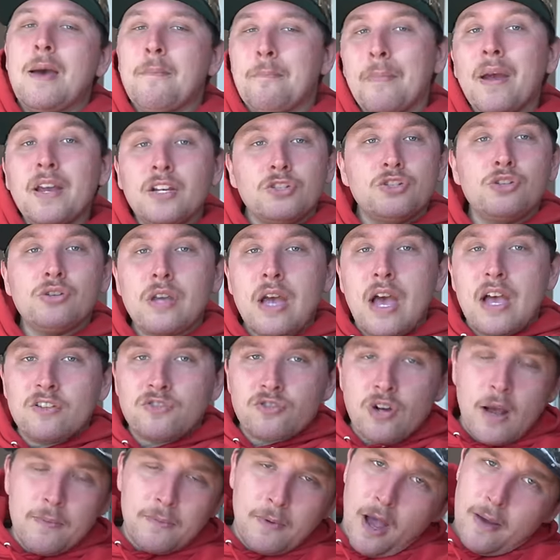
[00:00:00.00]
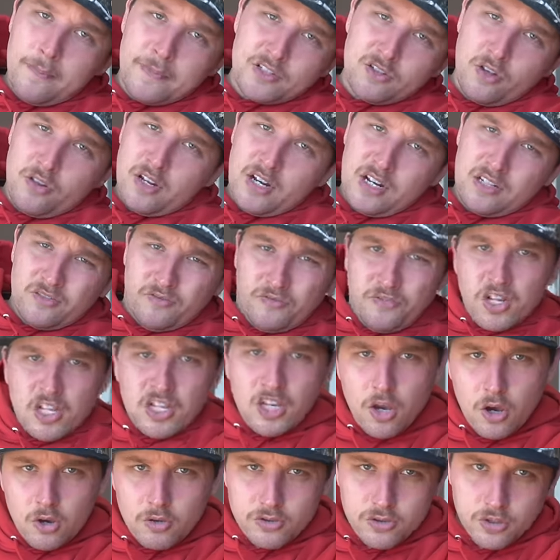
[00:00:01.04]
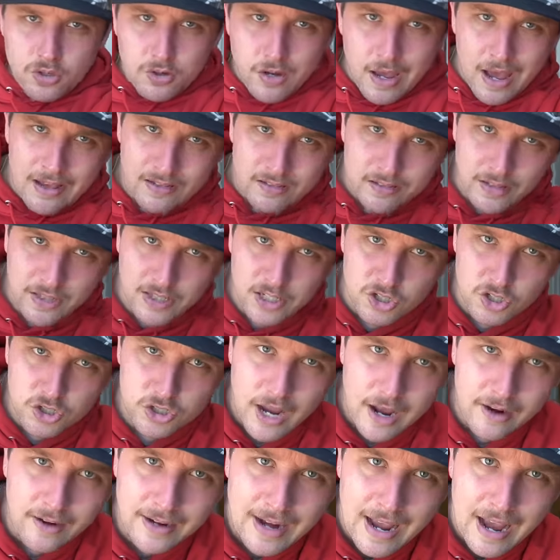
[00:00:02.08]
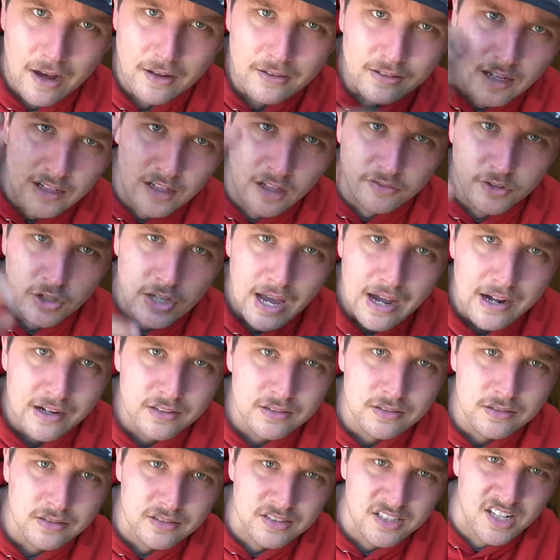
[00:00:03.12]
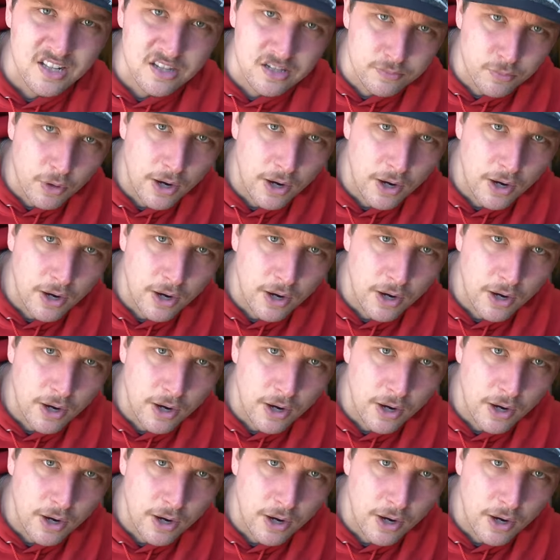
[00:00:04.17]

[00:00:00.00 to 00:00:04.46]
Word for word: Make sure you guys drop comments on the next video so you guys can get shouted out. love you guys. Let's get this